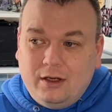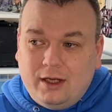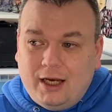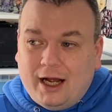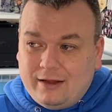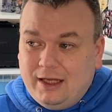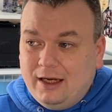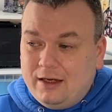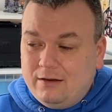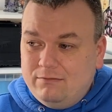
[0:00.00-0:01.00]
And
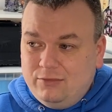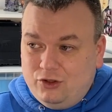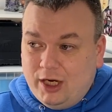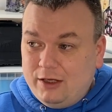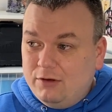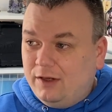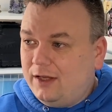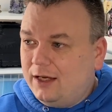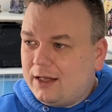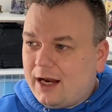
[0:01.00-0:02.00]
I genuinely
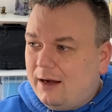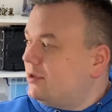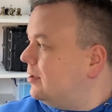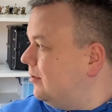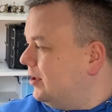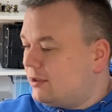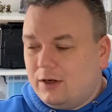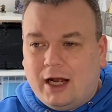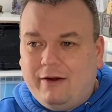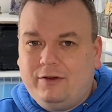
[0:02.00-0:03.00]
think that Amazon is
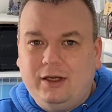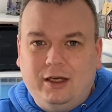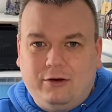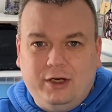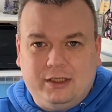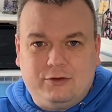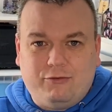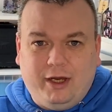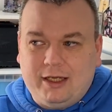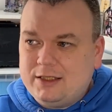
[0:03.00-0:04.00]
going to have to increase its
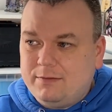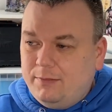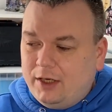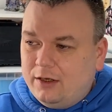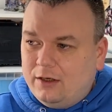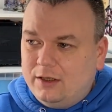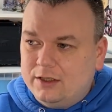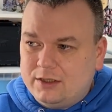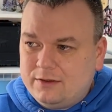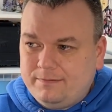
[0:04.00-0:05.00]
rates,
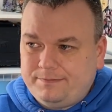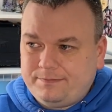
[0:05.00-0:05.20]
because